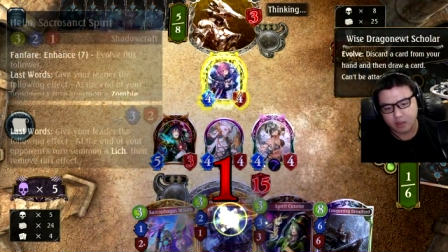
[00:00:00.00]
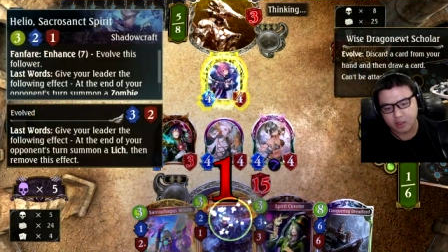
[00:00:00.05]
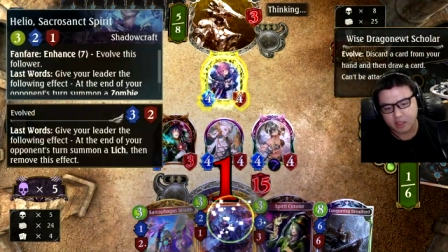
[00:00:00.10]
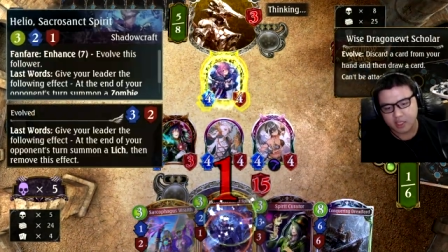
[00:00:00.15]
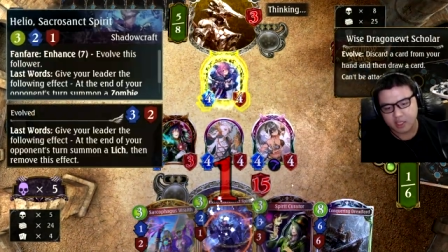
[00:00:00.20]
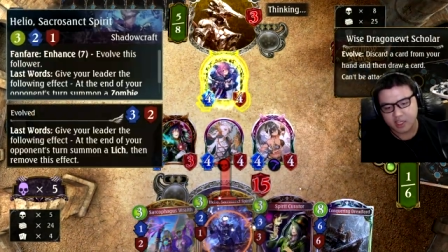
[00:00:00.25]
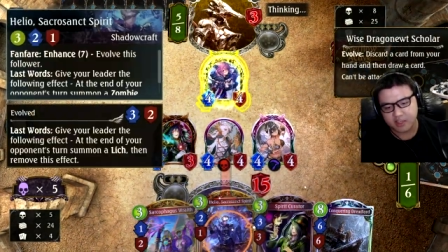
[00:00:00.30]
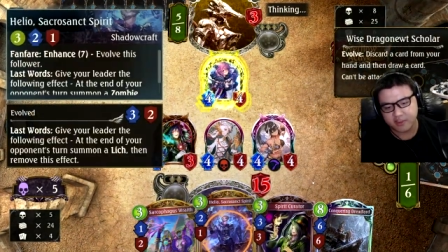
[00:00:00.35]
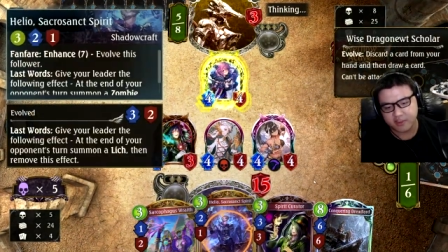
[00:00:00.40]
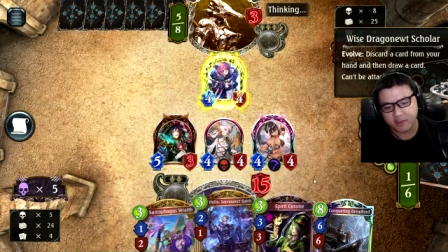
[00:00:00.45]

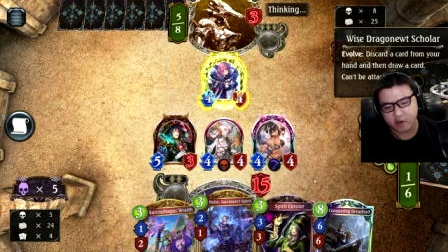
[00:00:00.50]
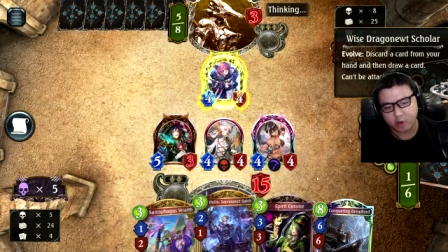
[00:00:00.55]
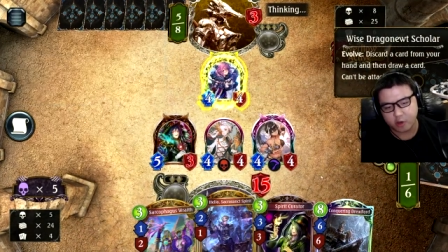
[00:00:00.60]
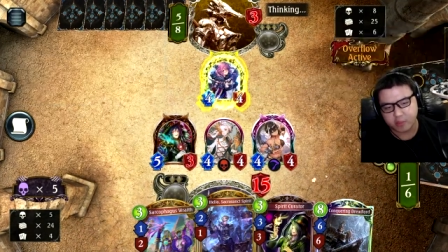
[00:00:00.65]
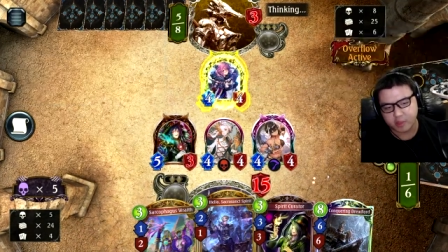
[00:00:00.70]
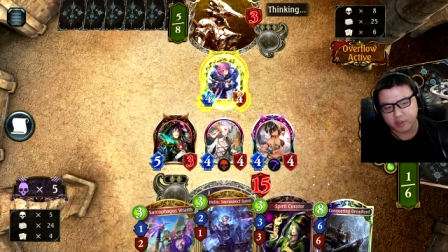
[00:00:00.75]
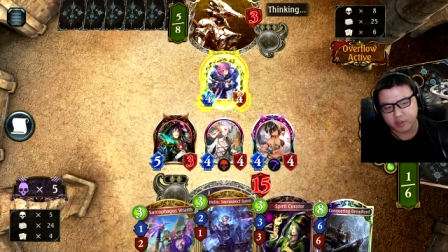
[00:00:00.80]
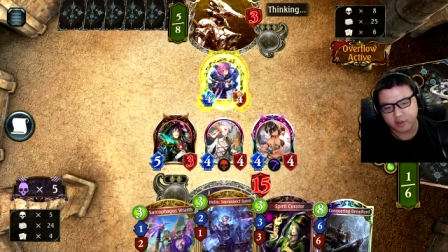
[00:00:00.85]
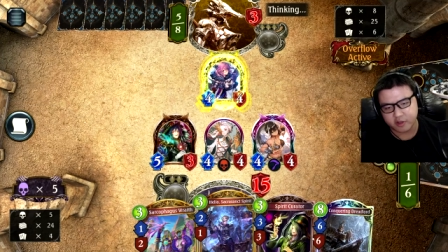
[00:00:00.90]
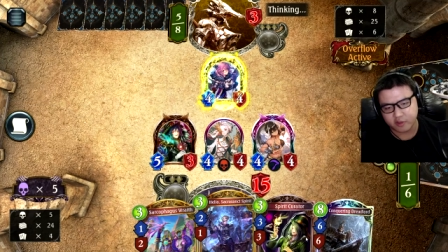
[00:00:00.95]
Helio would
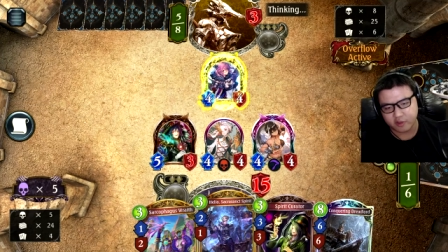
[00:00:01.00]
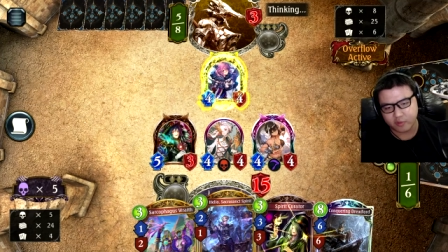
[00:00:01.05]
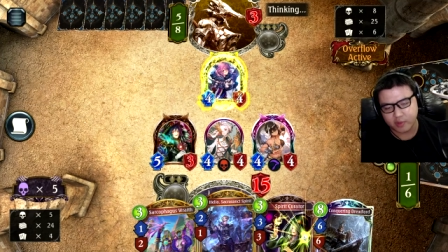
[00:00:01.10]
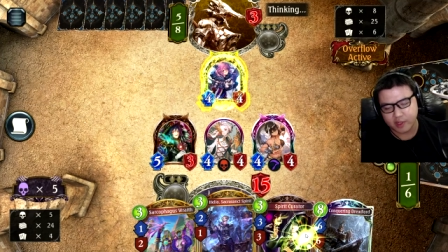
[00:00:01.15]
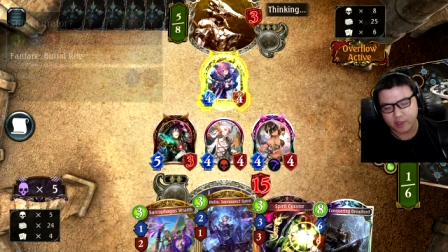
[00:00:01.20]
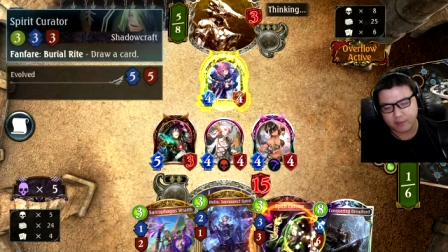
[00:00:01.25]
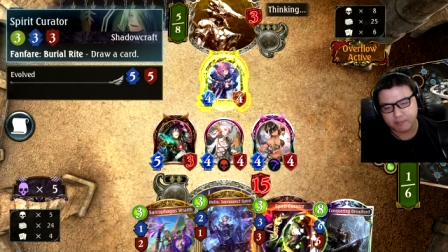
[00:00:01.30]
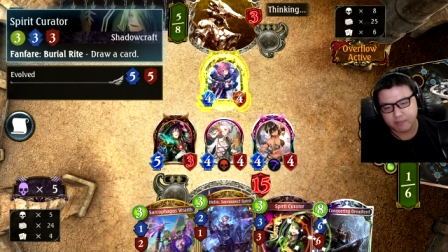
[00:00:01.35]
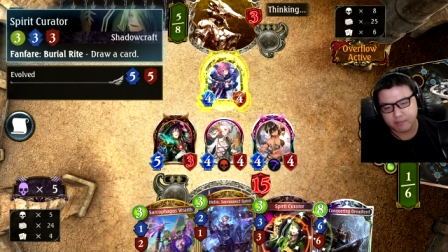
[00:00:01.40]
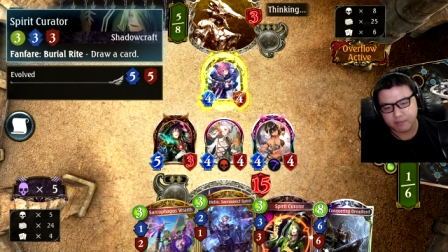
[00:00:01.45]
be good as
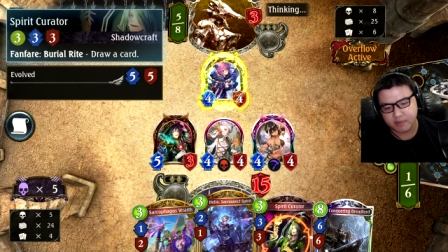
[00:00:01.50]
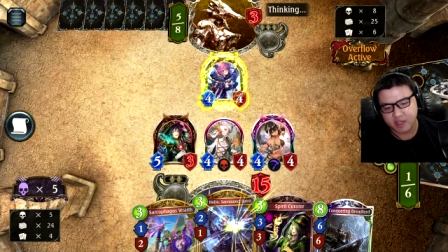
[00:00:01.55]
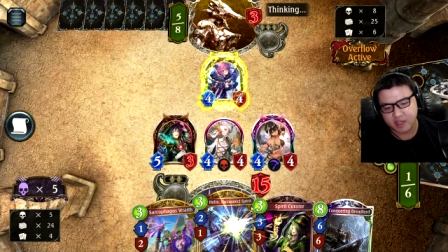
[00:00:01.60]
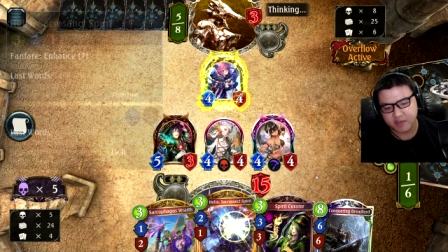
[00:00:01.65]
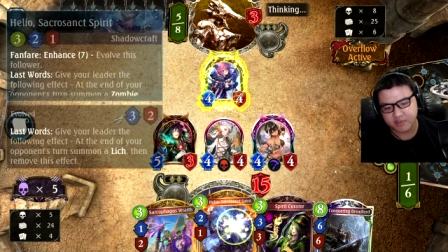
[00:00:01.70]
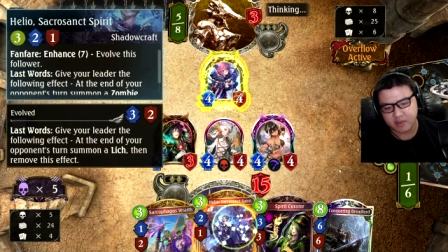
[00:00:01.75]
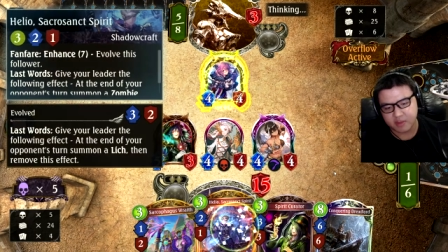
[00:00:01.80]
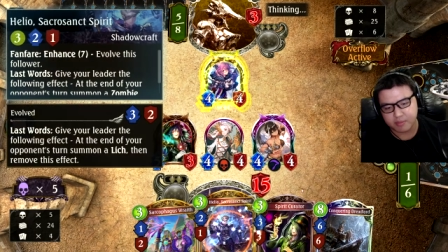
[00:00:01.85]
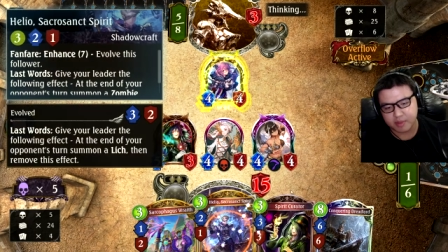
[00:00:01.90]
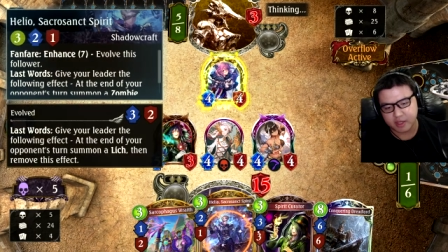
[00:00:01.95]
well. If
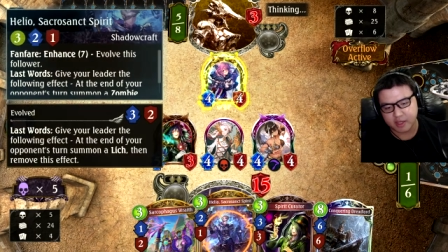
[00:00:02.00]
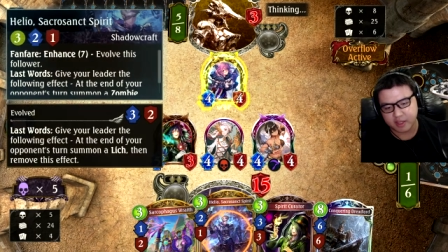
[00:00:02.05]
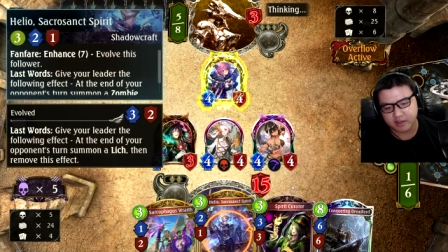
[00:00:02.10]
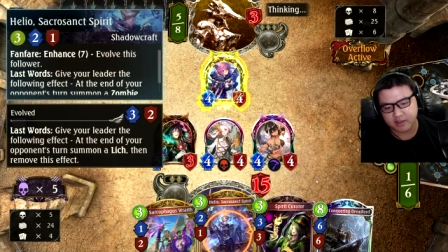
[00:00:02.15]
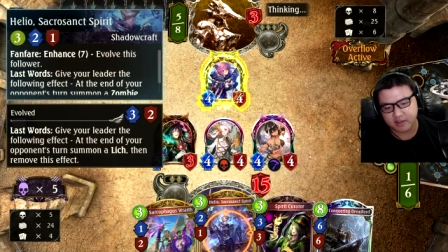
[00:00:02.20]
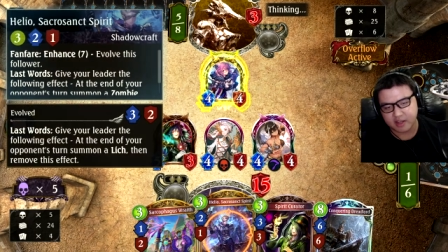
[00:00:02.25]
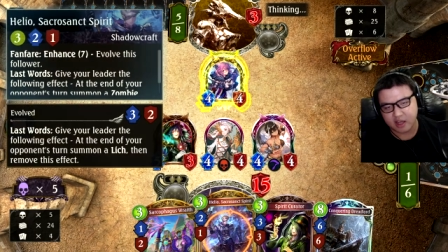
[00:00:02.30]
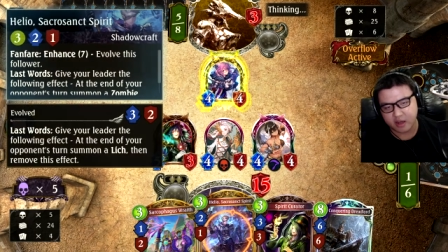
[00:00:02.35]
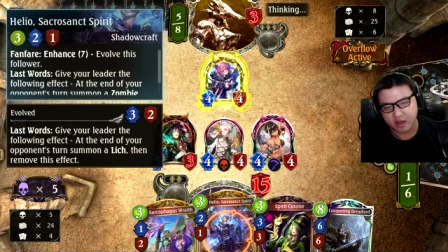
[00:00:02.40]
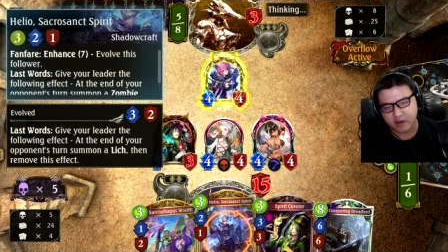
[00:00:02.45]
they ping it
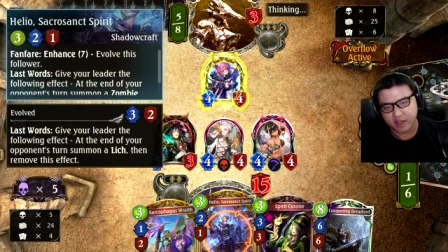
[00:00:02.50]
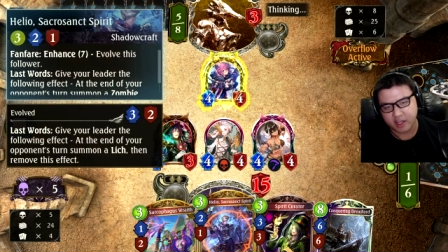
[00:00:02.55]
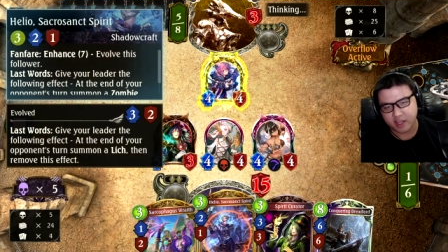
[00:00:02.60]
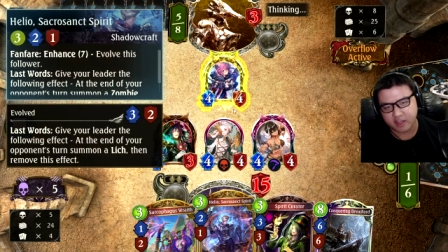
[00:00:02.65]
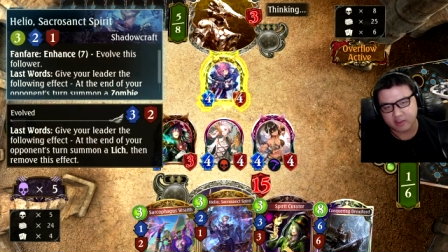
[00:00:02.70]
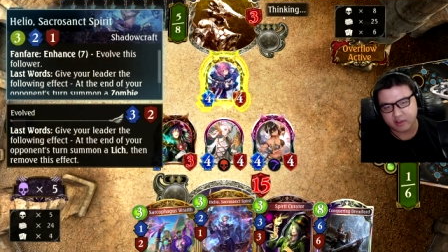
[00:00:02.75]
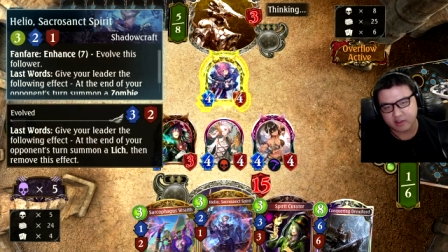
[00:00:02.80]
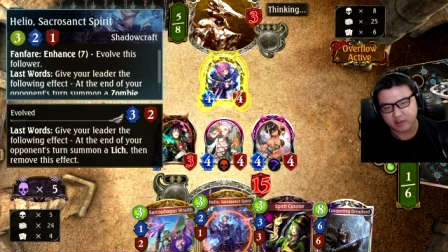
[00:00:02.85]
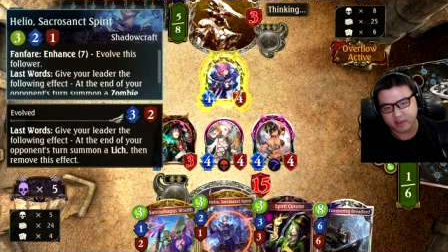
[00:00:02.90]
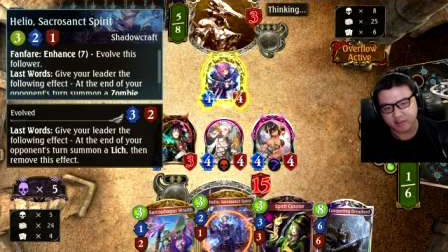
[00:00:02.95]
down, I
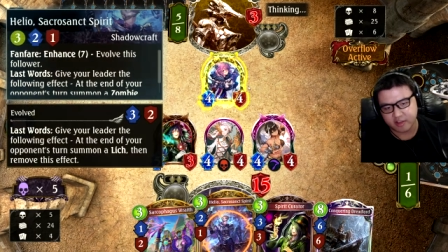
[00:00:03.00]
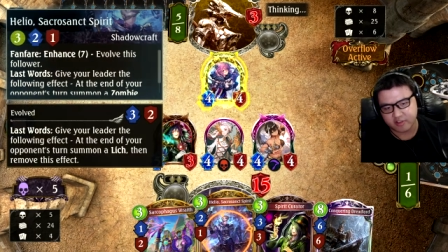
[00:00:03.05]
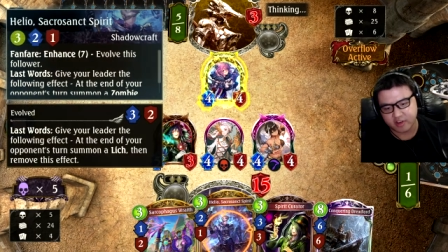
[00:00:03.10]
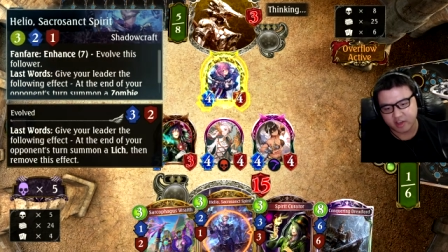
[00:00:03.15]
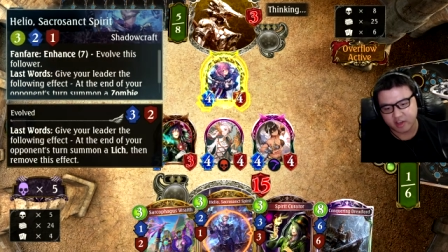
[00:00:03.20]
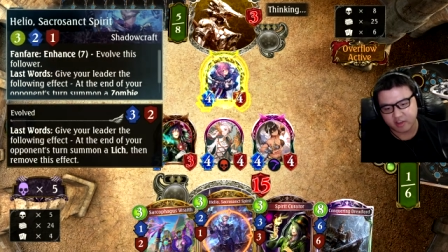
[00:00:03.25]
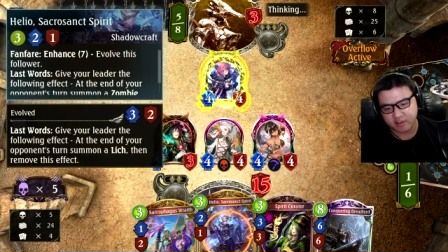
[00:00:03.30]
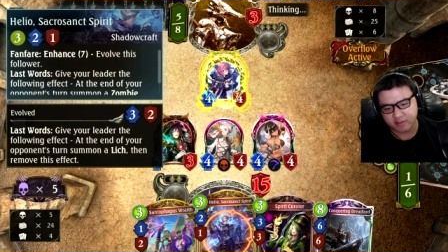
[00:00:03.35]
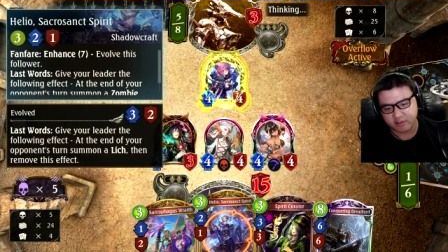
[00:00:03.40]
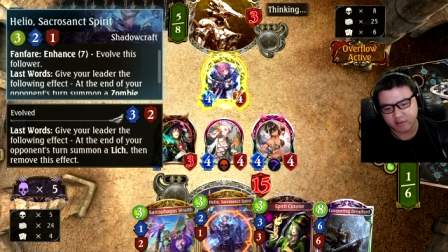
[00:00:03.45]
get the ledge and I
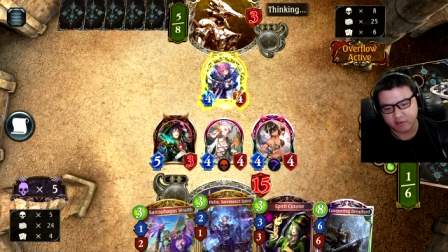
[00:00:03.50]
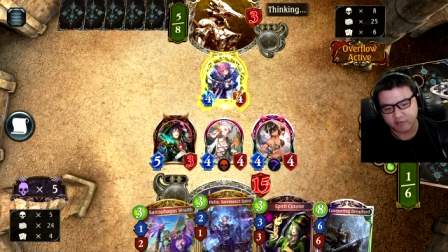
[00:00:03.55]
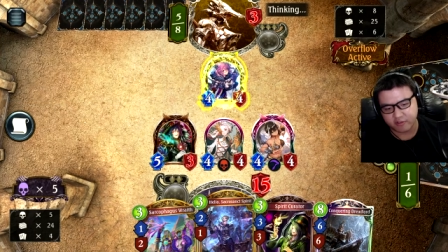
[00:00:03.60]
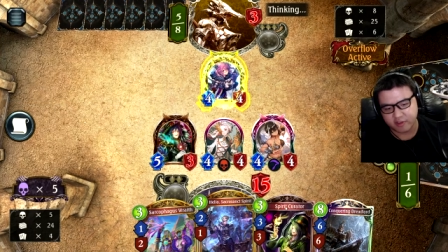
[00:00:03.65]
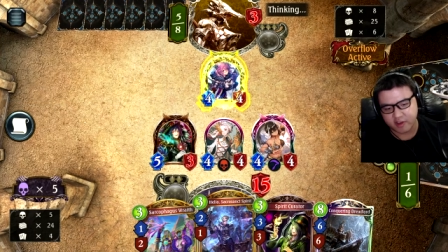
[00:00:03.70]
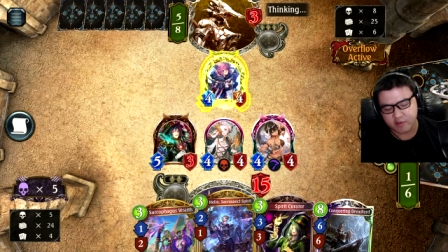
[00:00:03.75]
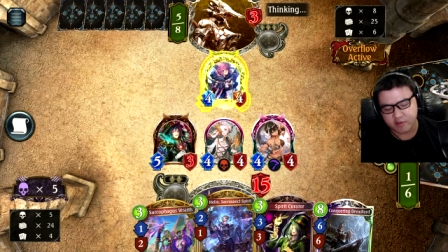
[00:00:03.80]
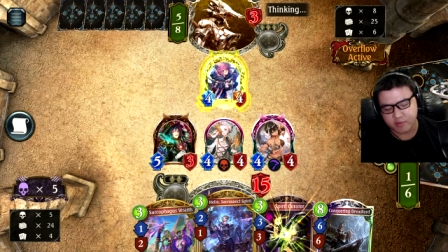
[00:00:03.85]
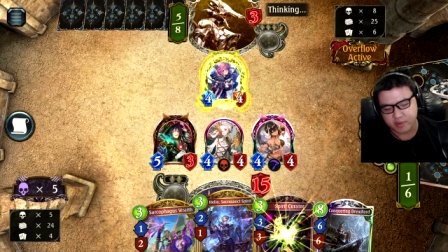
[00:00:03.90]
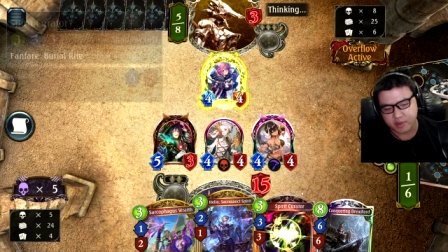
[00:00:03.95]
can just go
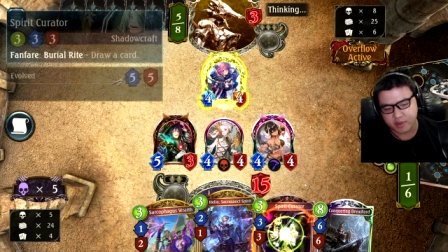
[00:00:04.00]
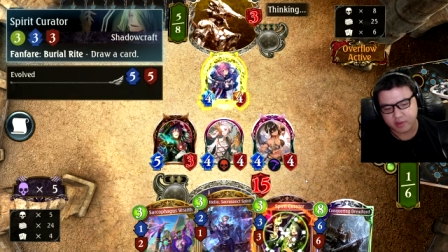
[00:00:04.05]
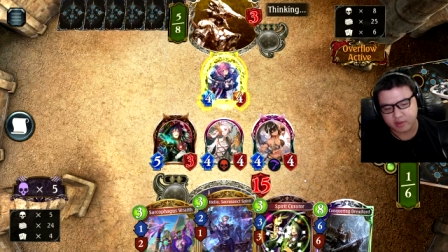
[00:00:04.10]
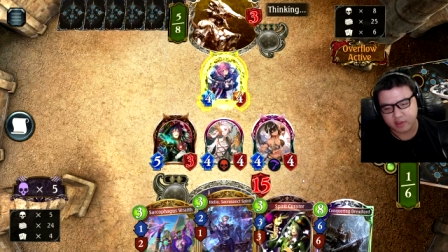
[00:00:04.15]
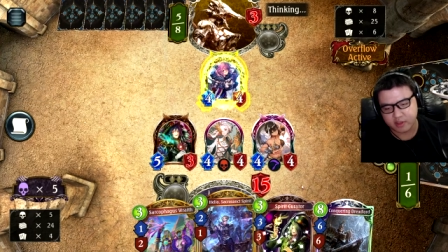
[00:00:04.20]
face with it.